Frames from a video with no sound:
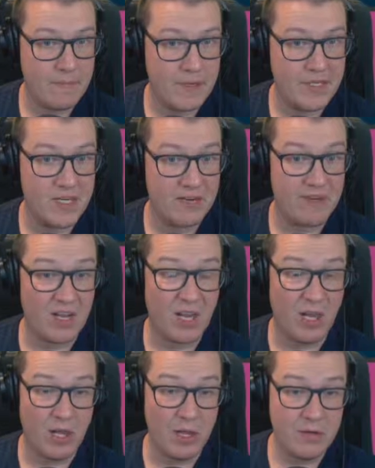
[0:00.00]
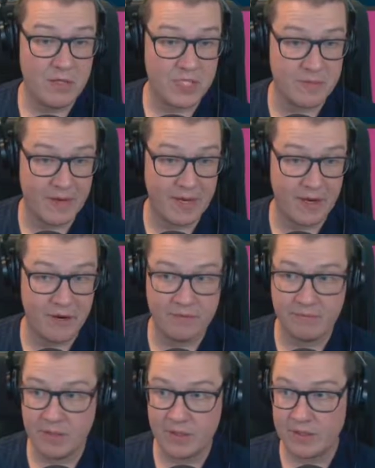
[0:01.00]
He's not even close to being enough.
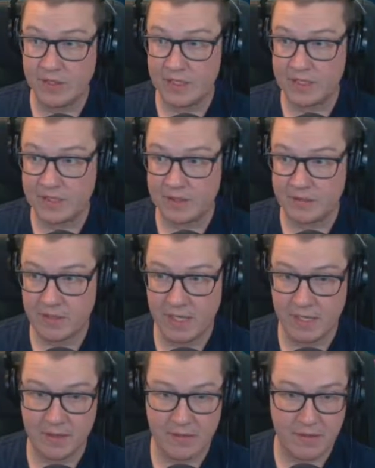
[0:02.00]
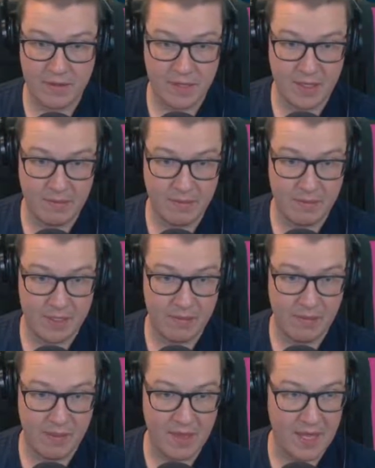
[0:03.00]
My goodness. Okay. How about we do
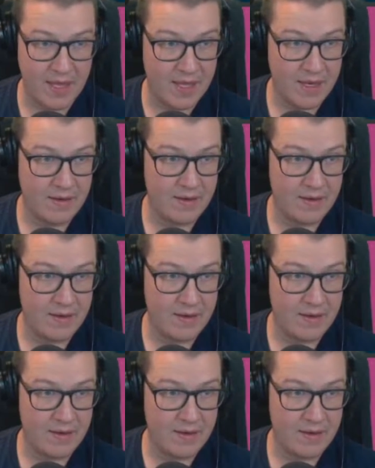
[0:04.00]
that then?